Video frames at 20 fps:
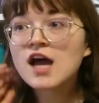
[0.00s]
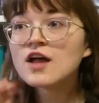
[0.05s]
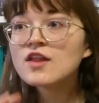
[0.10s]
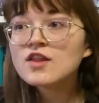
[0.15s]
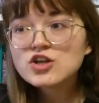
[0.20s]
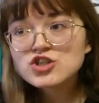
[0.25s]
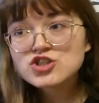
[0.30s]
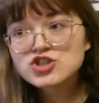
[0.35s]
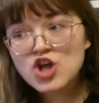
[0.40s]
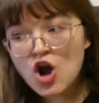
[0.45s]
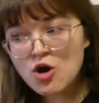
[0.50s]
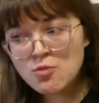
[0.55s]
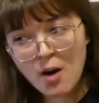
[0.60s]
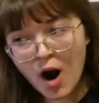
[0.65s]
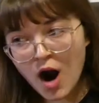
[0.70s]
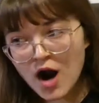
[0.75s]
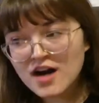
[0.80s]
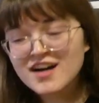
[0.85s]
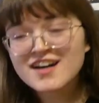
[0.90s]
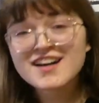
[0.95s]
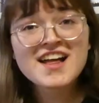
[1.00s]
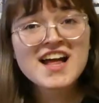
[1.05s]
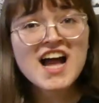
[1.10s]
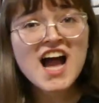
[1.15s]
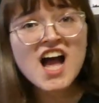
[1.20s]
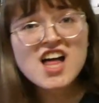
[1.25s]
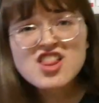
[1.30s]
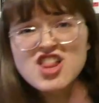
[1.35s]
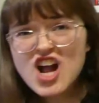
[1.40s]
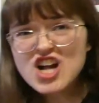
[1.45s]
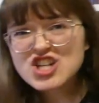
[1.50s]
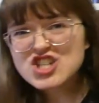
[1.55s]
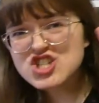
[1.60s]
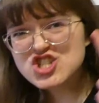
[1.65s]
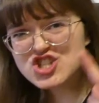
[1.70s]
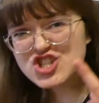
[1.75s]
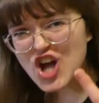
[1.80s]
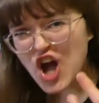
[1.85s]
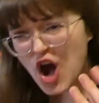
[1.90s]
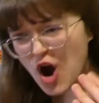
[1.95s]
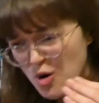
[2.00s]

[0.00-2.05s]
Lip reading: there's two more. There's two